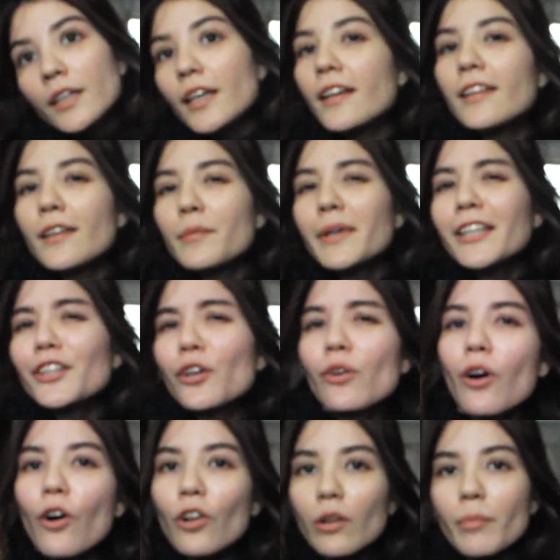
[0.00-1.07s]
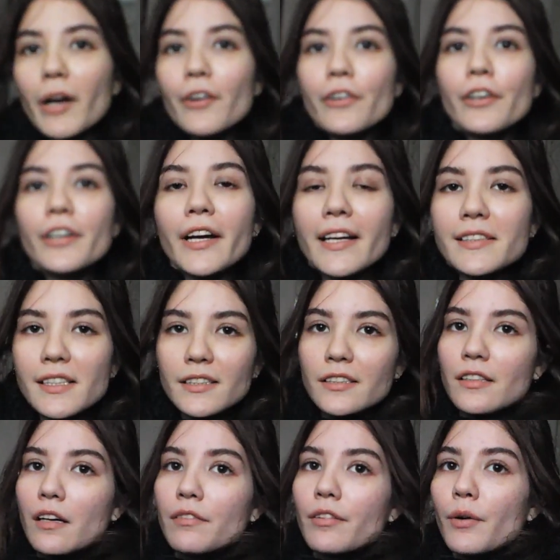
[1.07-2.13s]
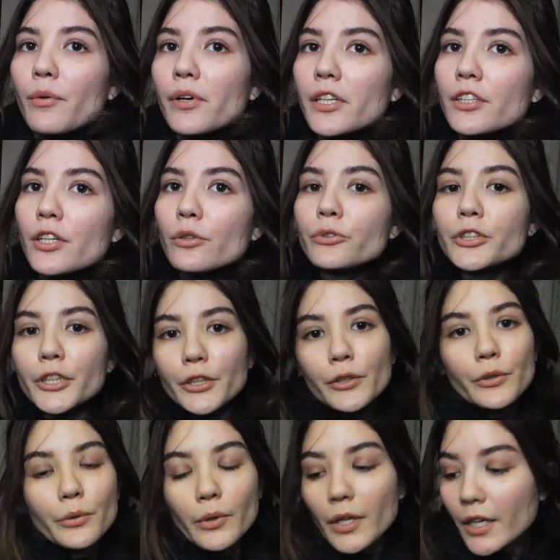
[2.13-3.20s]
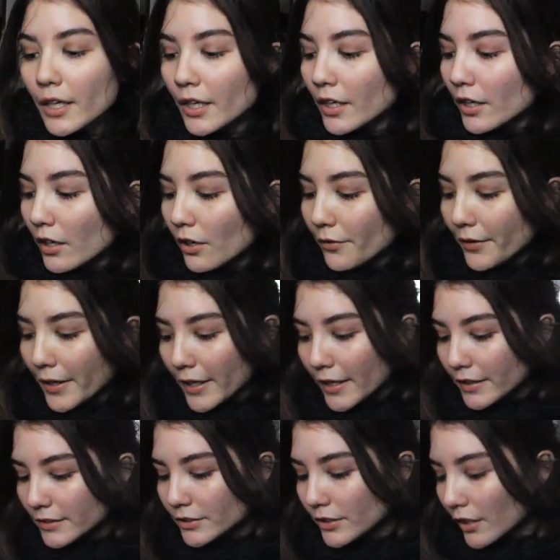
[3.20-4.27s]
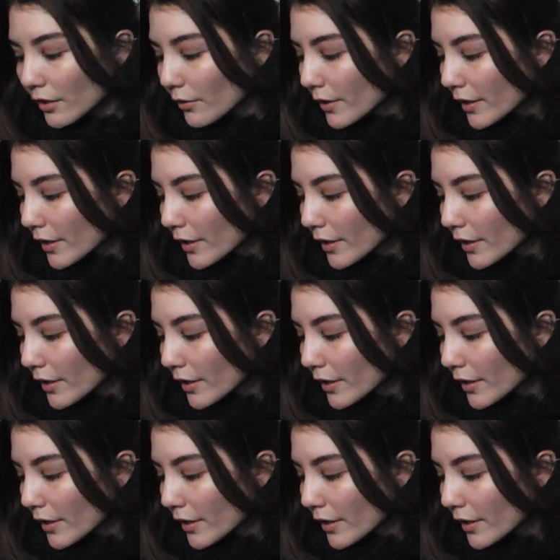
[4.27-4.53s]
yeah, let me know all about your guys' stuff. I want to know too. Alright, so